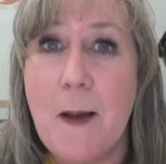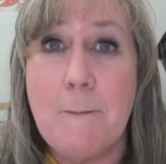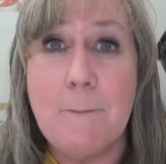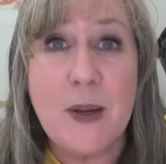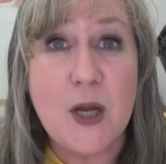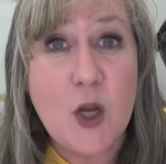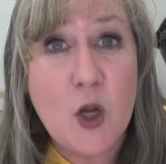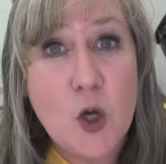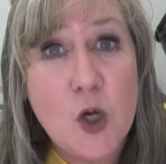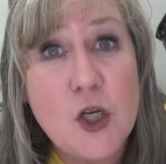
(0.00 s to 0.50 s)

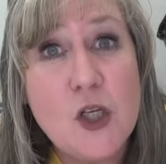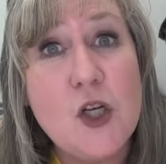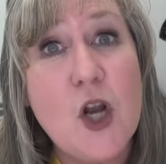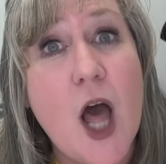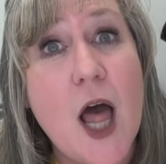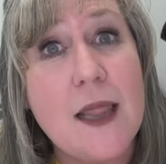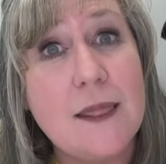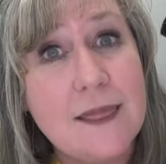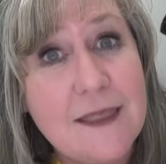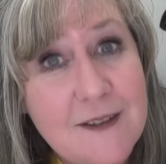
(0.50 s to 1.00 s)
but could
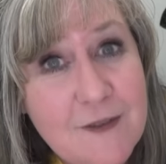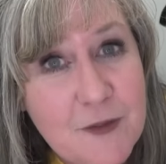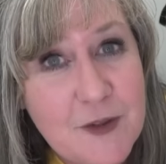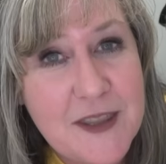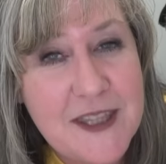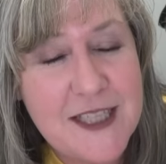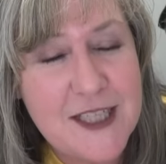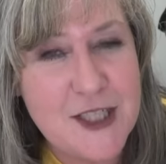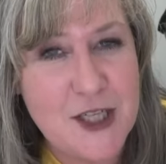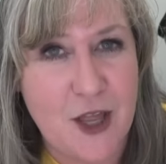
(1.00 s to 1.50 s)
not live
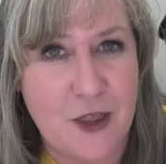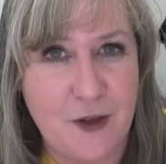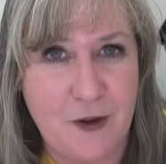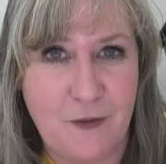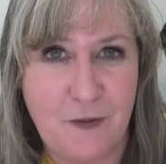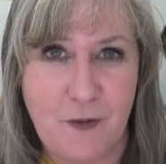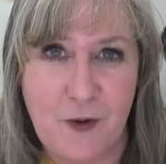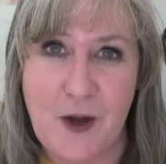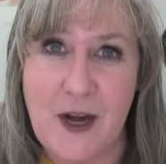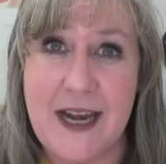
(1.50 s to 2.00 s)
with each other
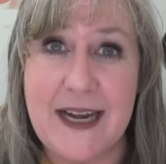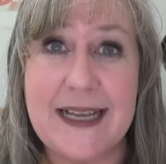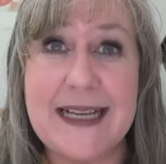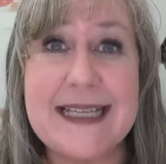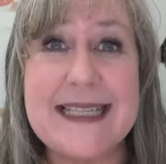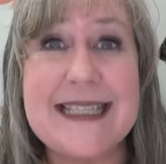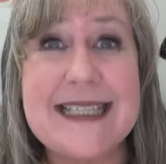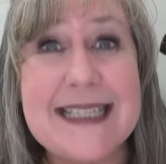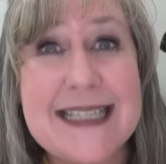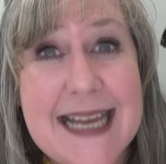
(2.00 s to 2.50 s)
for an
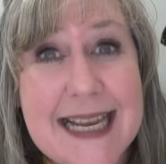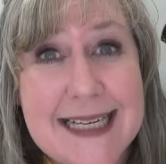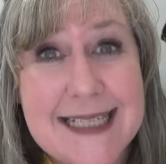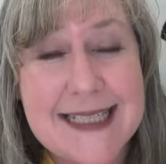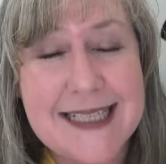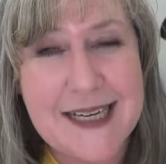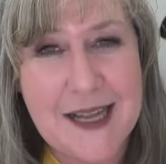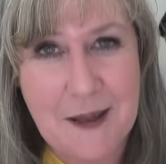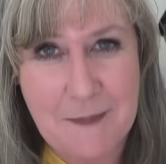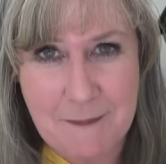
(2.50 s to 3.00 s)

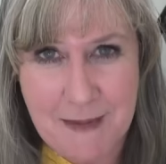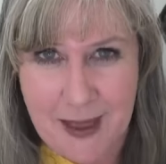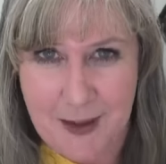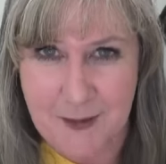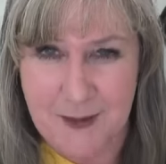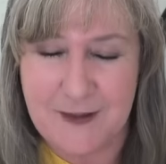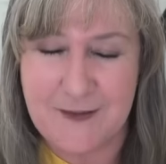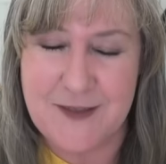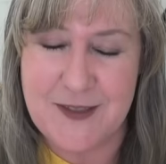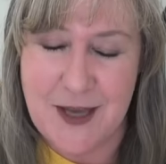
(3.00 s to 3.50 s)
extended
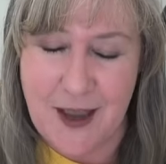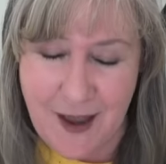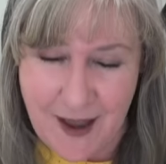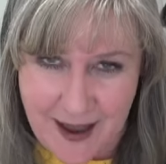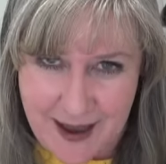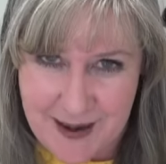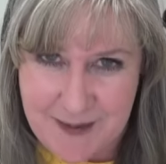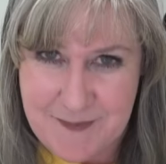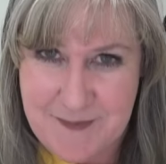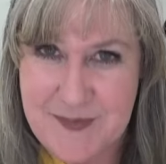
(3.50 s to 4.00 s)
amount of
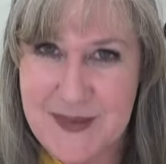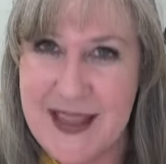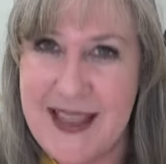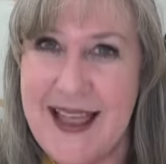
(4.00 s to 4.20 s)
time.